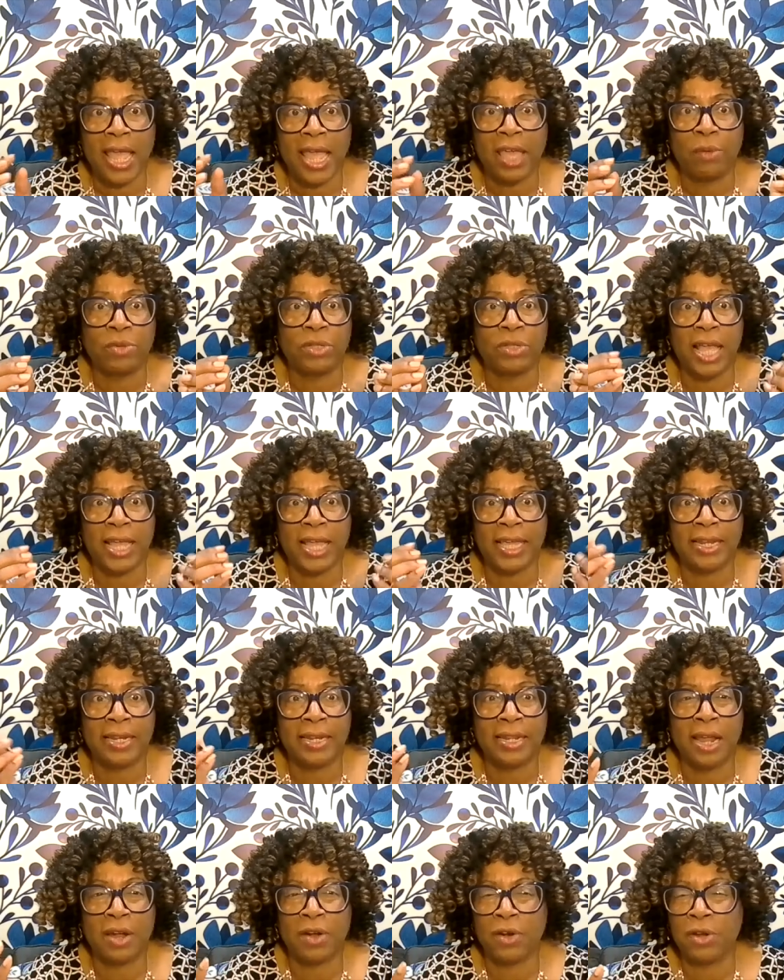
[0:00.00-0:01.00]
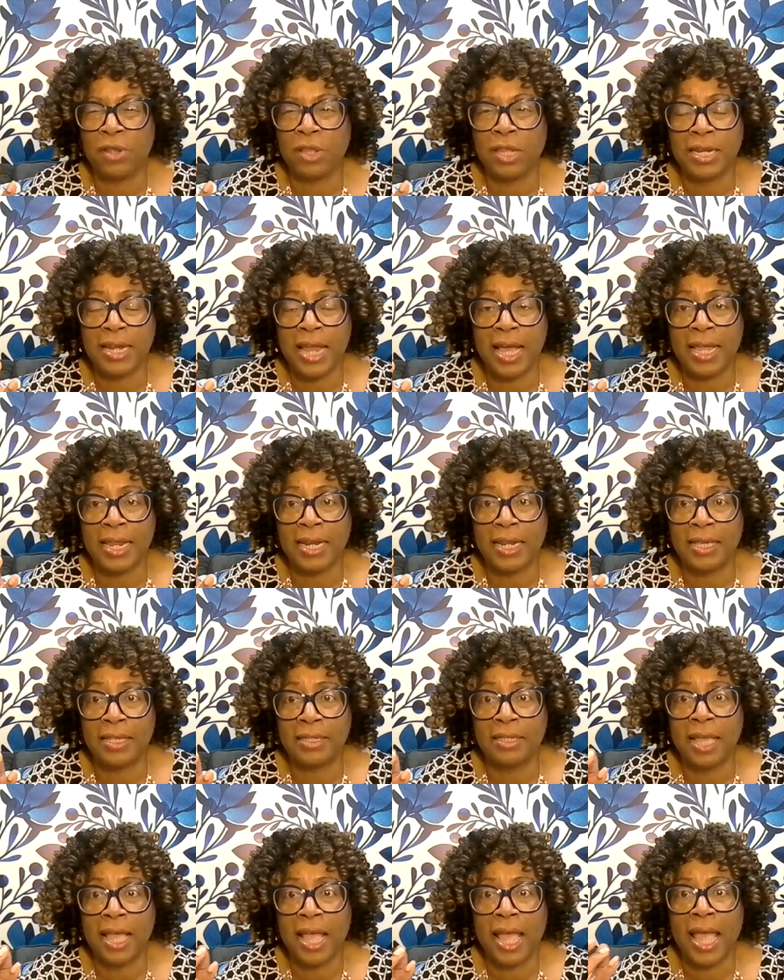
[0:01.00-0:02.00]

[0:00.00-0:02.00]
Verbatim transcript: It was like in the early 90s,